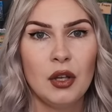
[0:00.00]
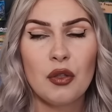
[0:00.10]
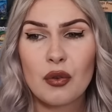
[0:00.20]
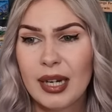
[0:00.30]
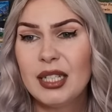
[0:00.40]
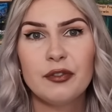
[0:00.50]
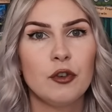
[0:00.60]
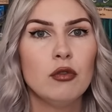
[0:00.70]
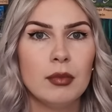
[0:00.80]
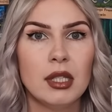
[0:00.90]
3 to
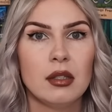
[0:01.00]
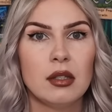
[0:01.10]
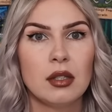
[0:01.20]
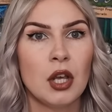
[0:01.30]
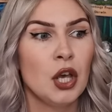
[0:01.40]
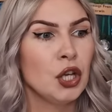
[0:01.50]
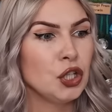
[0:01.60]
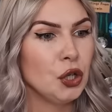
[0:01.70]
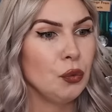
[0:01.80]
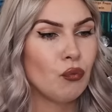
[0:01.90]
4 months
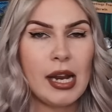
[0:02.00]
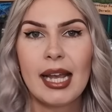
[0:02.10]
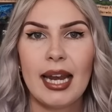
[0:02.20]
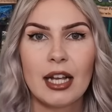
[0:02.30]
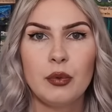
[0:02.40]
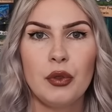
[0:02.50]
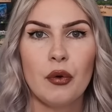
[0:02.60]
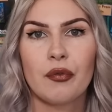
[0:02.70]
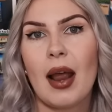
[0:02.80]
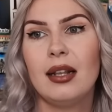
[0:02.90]
to reconnect with your
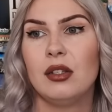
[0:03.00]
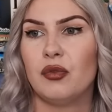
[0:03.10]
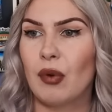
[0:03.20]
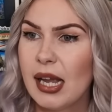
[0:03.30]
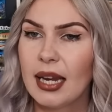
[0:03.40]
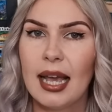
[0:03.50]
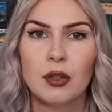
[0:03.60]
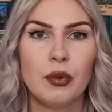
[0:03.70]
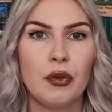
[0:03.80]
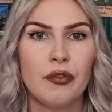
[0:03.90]
friends, reconnect
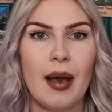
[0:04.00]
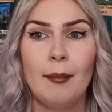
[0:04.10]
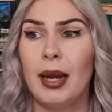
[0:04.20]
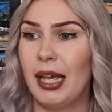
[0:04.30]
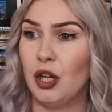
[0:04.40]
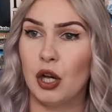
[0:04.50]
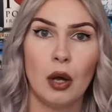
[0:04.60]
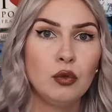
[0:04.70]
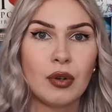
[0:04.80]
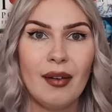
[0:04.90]
with your family,
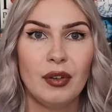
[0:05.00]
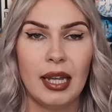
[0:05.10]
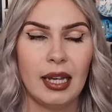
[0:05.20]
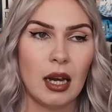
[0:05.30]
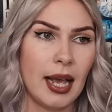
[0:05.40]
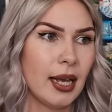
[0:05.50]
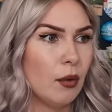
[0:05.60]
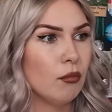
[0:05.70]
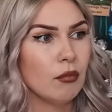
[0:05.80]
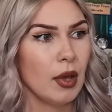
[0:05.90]
go traveling. Like,
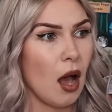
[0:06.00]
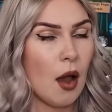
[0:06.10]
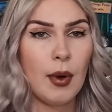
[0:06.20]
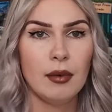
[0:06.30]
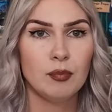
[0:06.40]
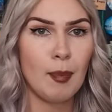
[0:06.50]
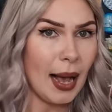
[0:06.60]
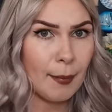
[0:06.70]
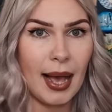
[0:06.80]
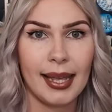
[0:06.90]
I went
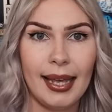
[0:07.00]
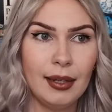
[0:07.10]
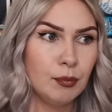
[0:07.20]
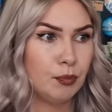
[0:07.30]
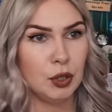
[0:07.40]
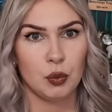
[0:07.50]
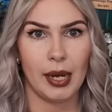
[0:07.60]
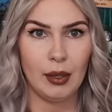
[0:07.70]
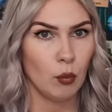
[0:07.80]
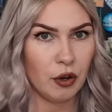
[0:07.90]
backpacking
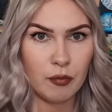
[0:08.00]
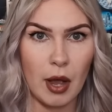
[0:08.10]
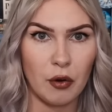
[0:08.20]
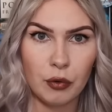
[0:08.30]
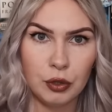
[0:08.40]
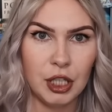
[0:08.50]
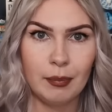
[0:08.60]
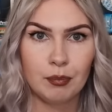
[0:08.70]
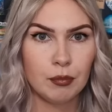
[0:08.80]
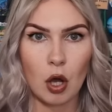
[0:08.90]
between one of my cruise
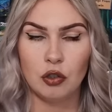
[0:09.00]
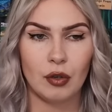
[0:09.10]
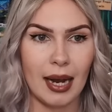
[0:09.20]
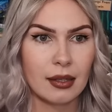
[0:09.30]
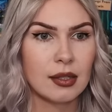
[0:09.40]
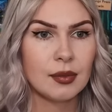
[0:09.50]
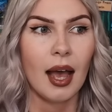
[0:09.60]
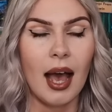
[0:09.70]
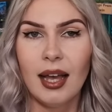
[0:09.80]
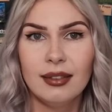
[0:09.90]
ship contracts,
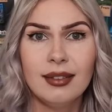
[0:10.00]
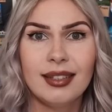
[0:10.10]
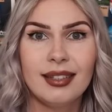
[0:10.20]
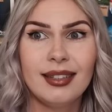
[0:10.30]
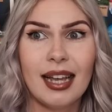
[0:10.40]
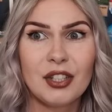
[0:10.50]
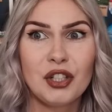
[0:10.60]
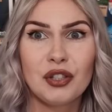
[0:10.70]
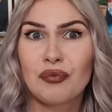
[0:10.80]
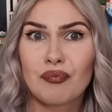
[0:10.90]
and that's
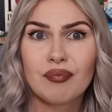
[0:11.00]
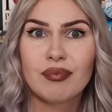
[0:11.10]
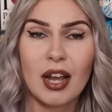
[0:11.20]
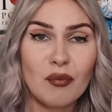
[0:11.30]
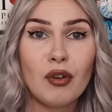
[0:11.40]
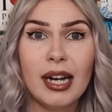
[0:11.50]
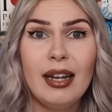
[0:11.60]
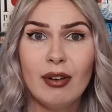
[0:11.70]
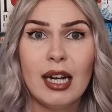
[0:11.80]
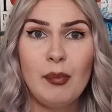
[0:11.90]
just like really,
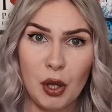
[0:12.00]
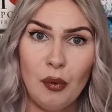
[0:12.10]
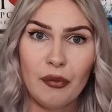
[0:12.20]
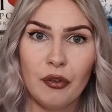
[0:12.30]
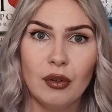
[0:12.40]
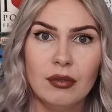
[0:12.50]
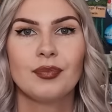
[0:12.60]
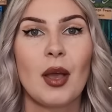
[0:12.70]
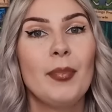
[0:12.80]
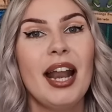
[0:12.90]
really beautiful.
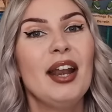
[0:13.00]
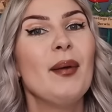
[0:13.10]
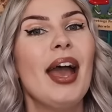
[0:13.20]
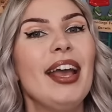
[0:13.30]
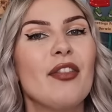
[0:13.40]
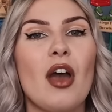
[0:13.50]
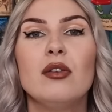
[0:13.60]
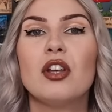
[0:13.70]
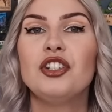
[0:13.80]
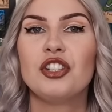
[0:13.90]
But anyway, those
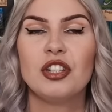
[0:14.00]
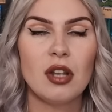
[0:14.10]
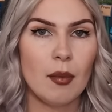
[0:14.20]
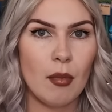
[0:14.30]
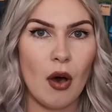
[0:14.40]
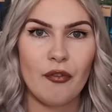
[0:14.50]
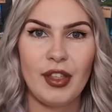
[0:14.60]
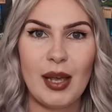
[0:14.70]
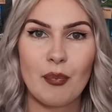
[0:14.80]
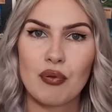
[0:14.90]
are just some of
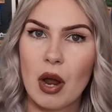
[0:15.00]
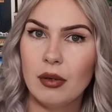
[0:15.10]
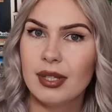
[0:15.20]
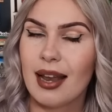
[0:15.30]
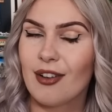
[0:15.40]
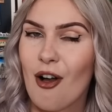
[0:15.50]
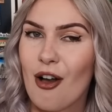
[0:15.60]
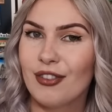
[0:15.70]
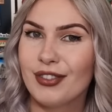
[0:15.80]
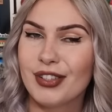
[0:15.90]
the pros and
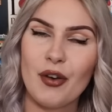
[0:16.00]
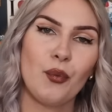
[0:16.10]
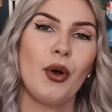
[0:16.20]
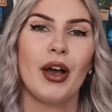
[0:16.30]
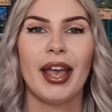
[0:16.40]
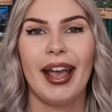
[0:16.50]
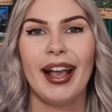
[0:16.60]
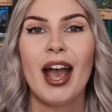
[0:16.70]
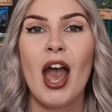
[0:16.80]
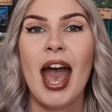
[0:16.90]
cons of working
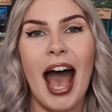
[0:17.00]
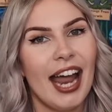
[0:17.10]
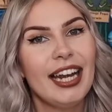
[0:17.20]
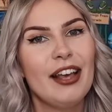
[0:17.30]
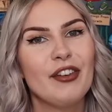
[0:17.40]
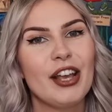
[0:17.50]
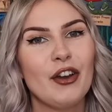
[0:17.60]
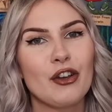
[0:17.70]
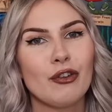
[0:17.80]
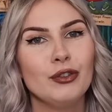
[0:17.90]
and living on
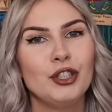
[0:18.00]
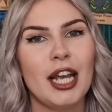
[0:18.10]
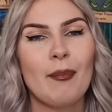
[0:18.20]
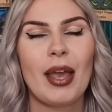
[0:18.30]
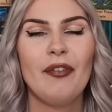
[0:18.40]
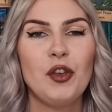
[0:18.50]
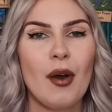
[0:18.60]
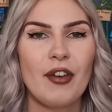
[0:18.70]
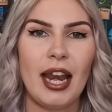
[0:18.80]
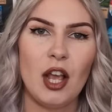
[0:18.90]
a cruise ship. If you have
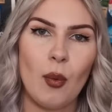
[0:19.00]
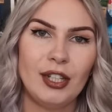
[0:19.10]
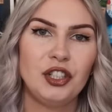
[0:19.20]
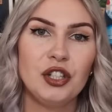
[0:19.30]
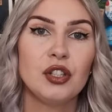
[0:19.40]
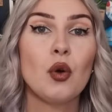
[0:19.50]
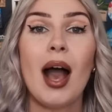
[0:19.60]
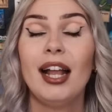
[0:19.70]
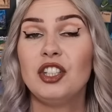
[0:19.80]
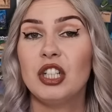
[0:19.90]
any questions, or
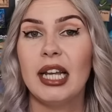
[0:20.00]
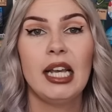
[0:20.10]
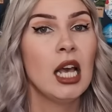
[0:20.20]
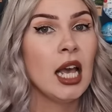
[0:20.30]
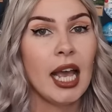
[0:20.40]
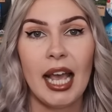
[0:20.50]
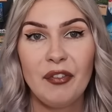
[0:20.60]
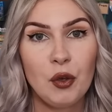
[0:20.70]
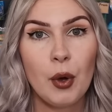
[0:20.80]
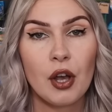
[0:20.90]
actually if
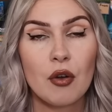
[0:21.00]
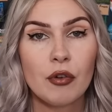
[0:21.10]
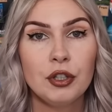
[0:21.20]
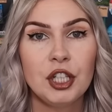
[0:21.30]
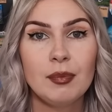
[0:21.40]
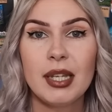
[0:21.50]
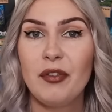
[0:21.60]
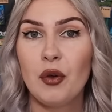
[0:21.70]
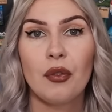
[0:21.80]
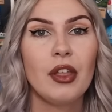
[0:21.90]
you work on cruise ships, if
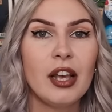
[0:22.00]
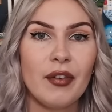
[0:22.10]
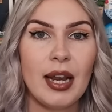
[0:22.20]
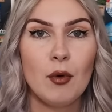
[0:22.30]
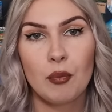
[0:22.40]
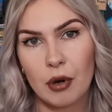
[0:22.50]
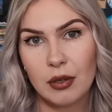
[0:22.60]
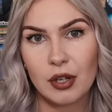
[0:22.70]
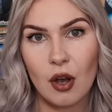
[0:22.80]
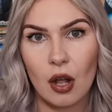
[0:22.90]
you can think of any more pros
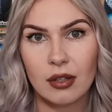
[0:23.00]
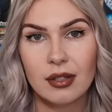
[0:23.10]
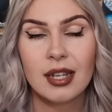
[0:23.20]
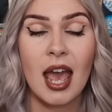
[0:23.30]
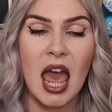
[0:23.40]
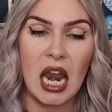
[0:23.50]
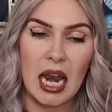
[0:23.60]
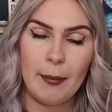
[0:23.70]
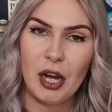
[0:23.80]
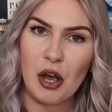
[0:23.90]
and cons,
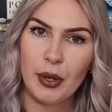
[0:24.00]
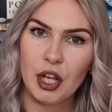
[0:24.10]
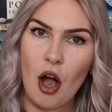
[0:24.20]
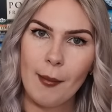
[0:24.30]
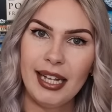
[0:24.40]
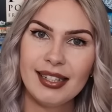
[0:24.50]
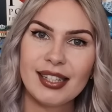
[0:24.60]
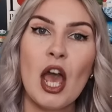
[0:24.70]
let me know in the comments.